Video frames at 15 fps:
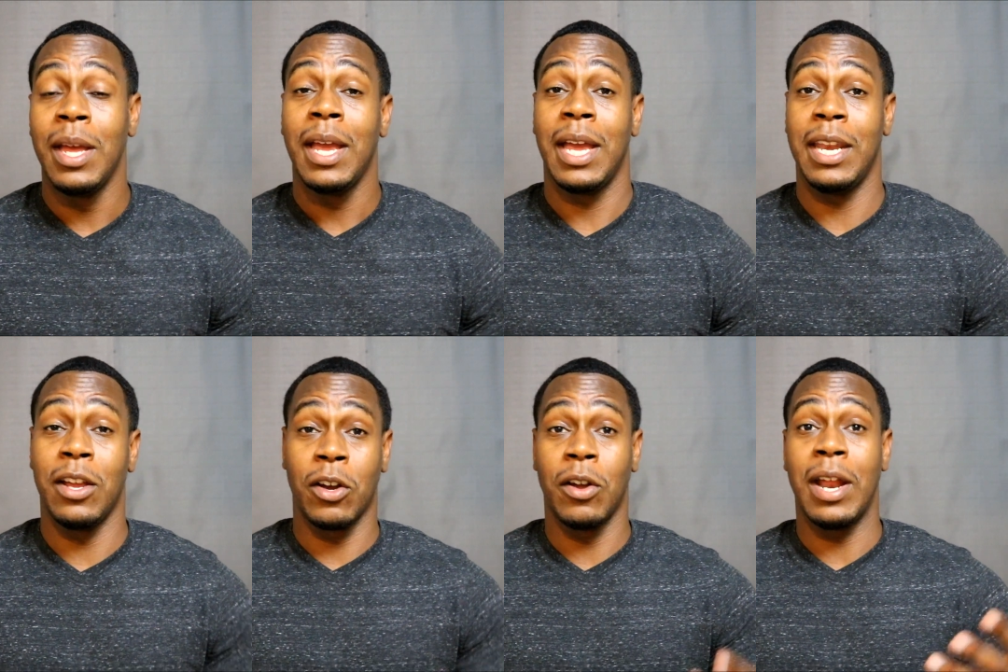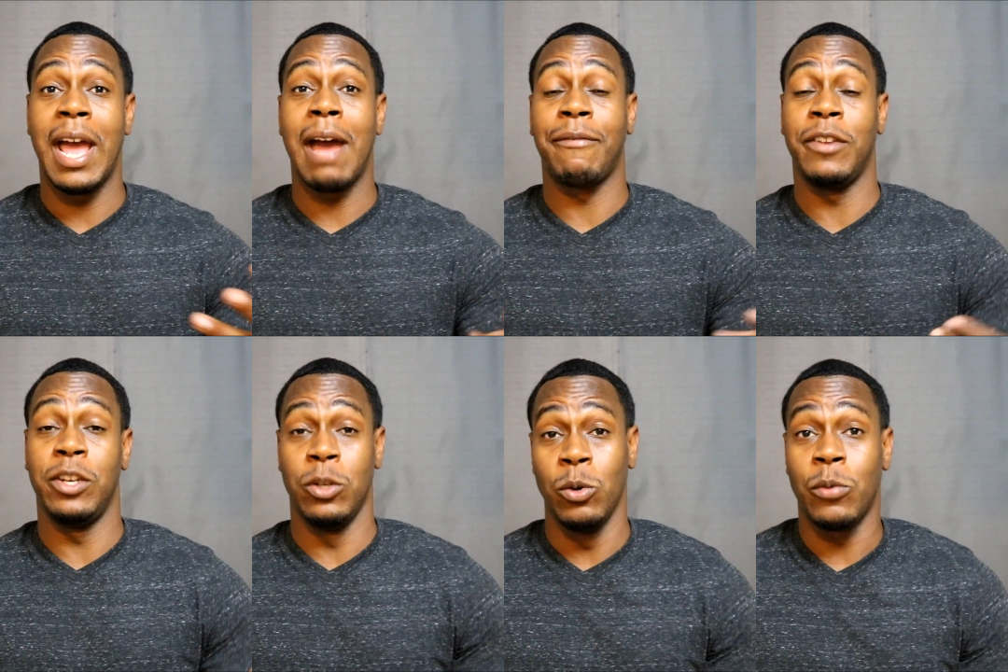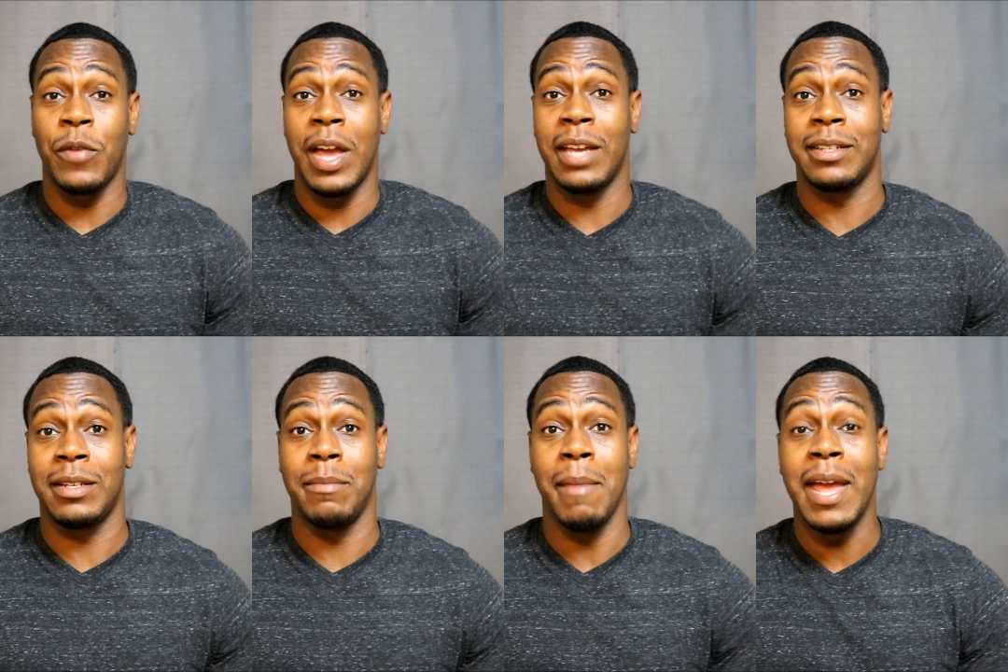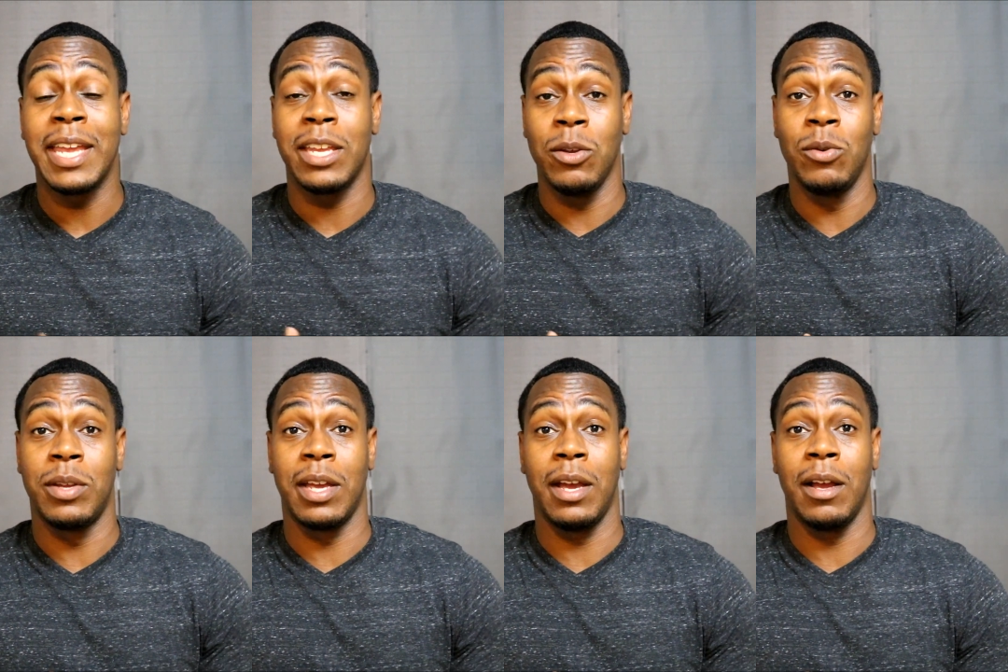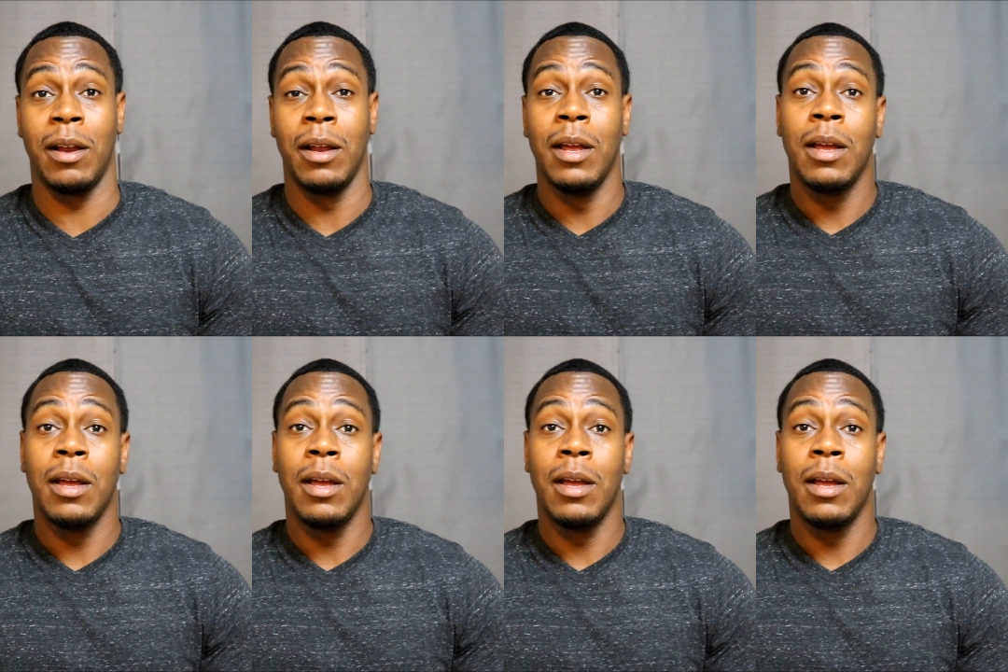And they're going to have to do things to make you care,